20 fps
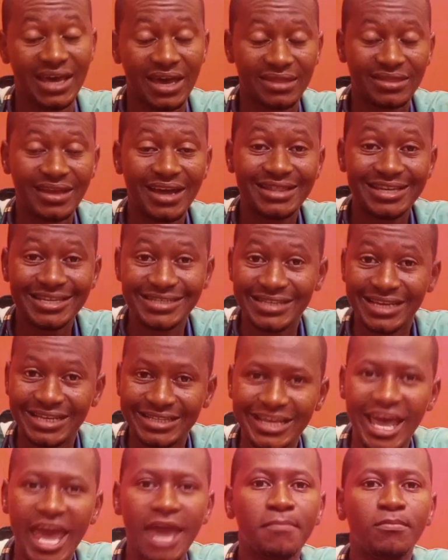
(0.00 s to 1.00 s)
That is the
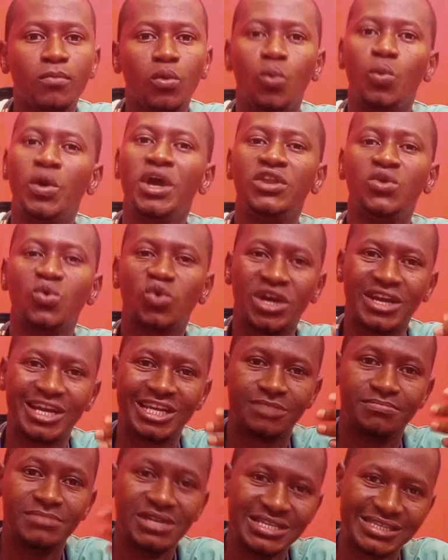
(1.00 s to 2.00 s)
time when you can
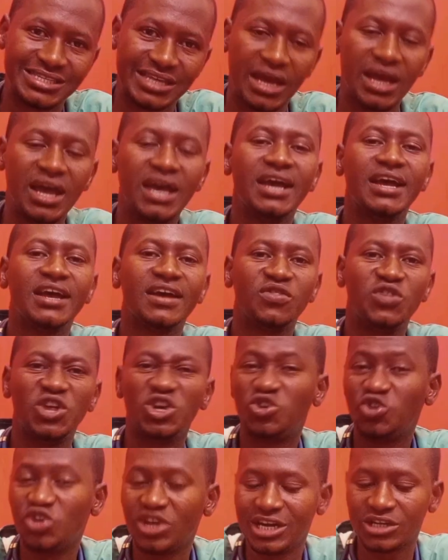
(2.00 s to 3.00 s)
administer the
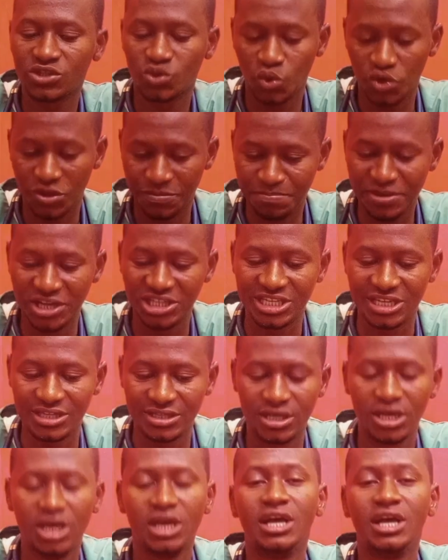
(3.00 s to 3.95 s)
drug to the patient.